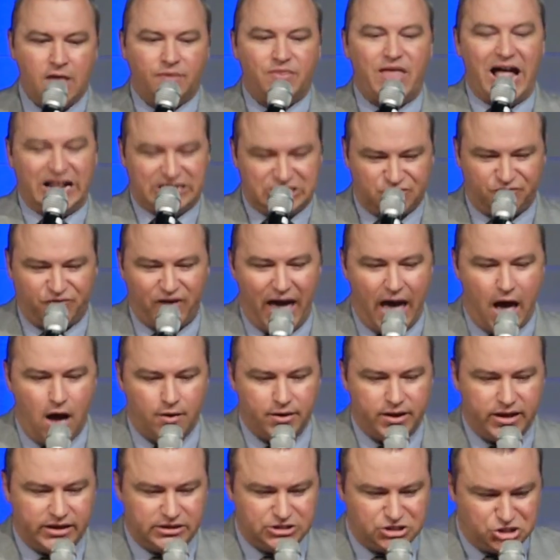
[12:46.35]
That's
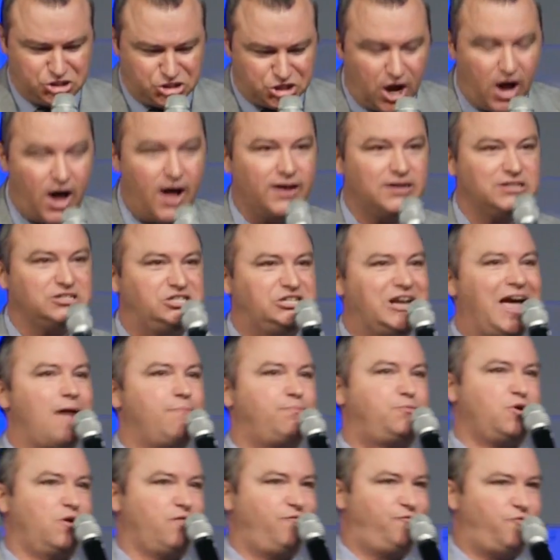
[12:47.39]
found in John chapter